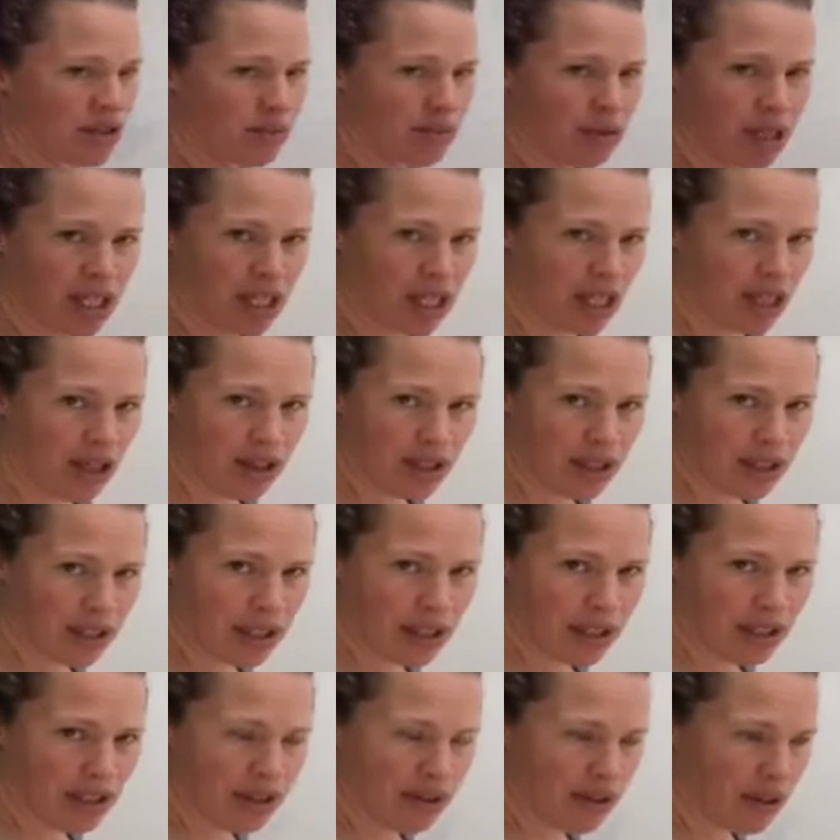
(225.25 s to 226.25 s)
using my
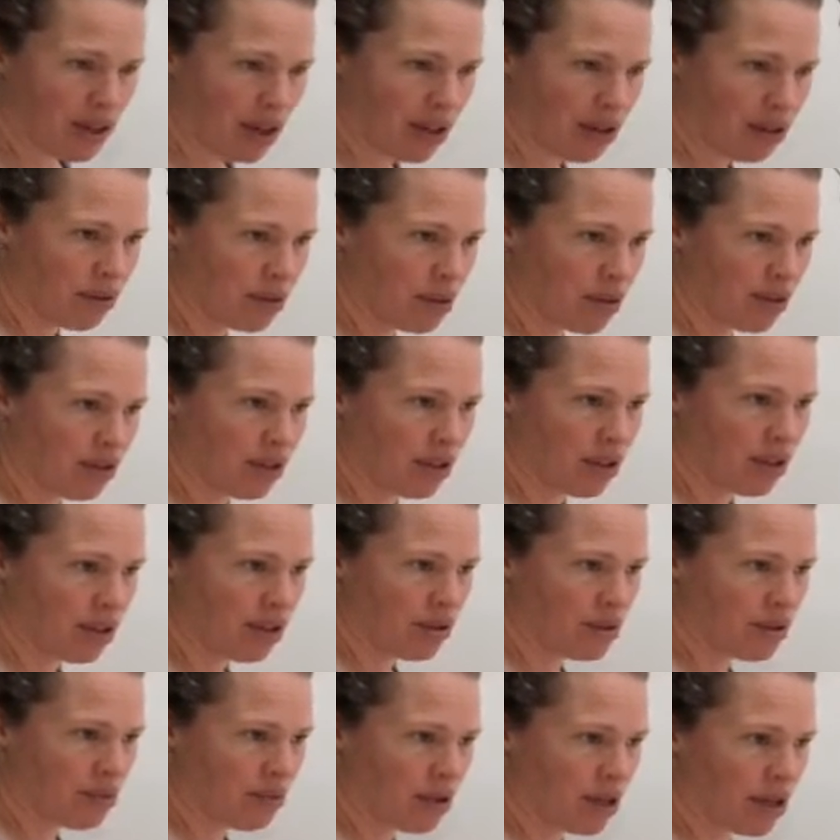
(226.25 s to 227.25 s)
calculator. I don't care whether I
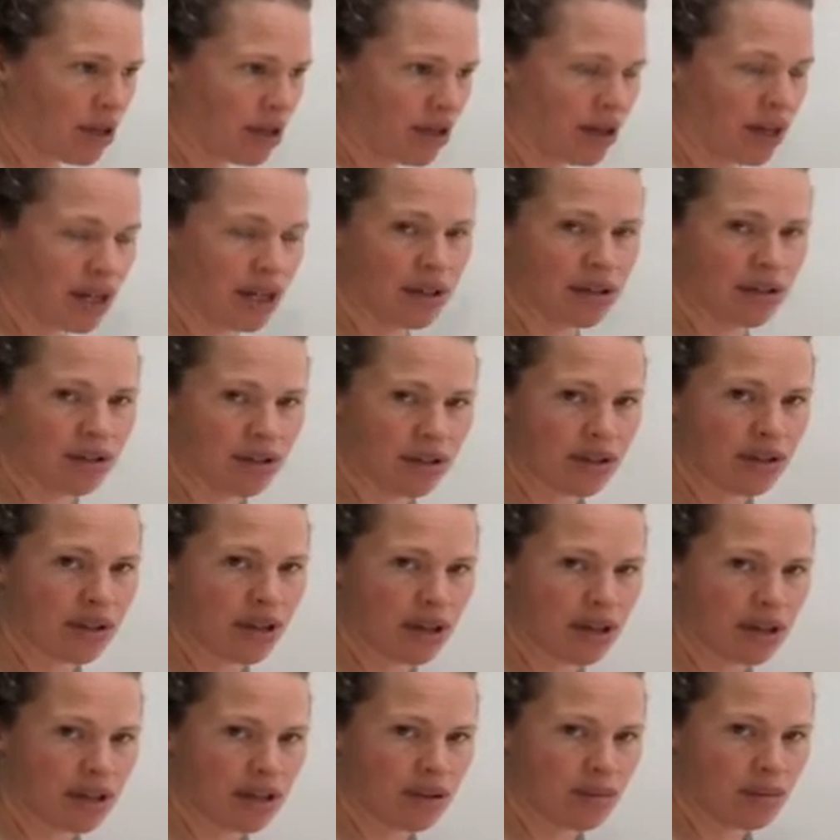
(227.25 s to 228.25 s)
use y or x as
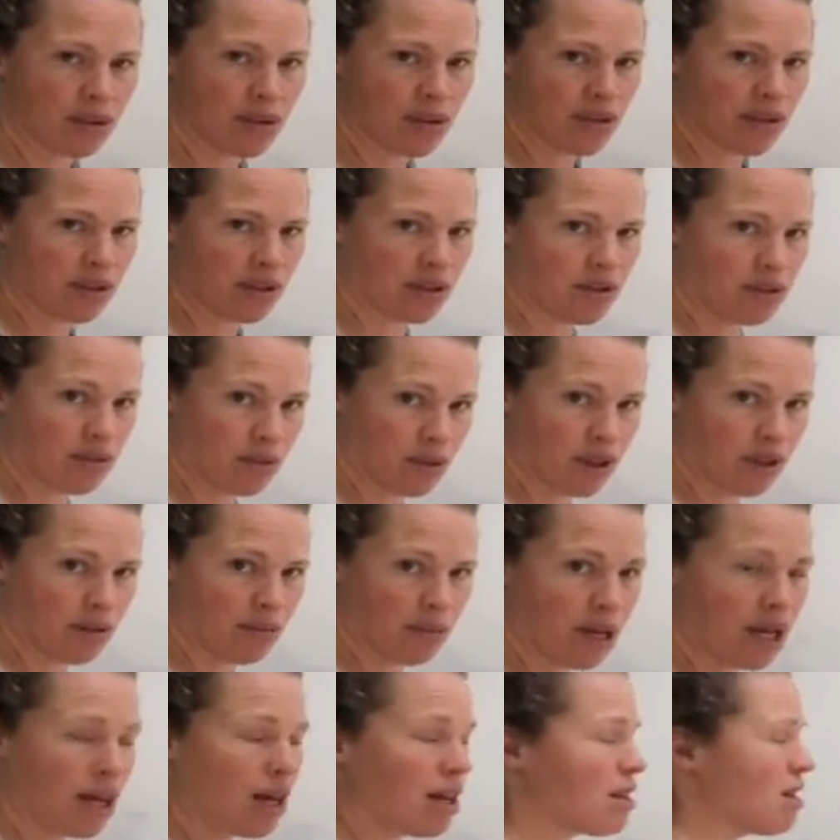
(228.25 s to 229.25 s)
long as I'm doing the
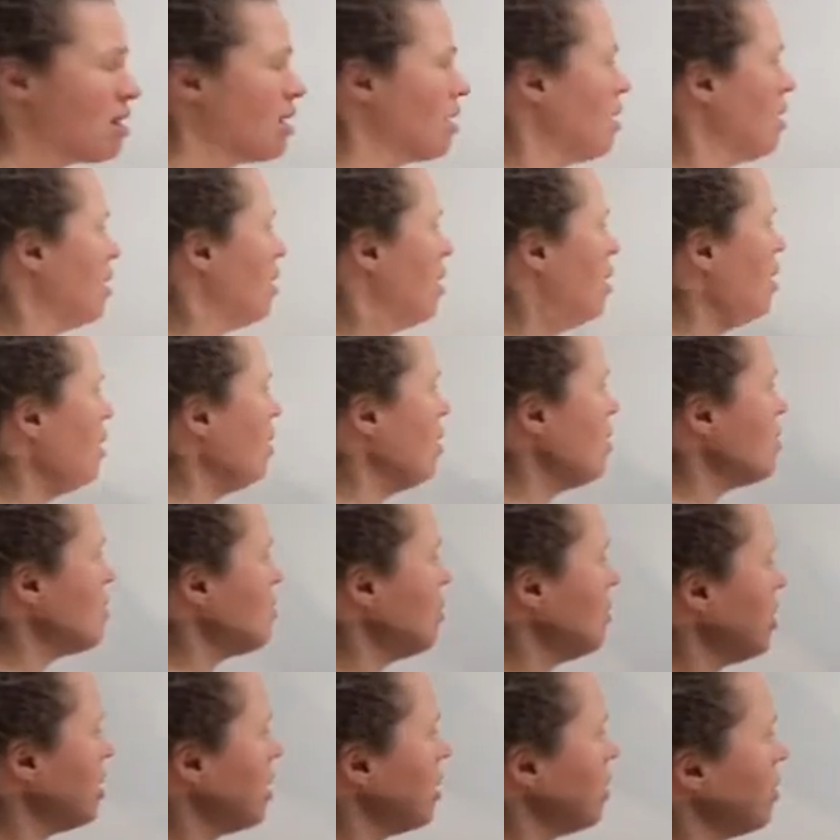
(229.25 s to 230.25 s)
math.
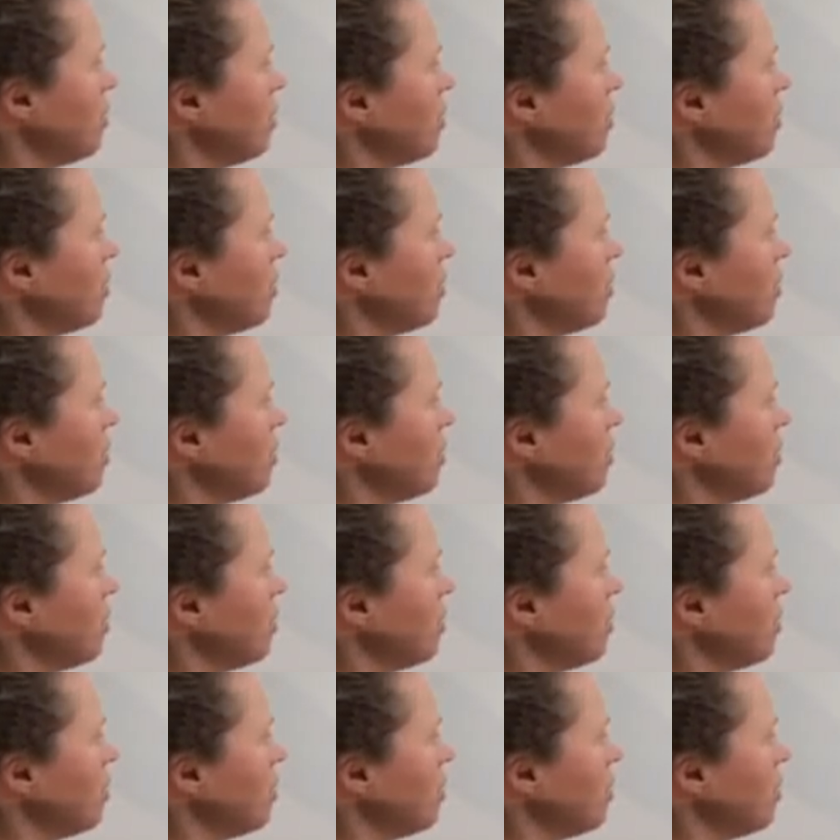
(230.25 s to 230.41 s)
So I can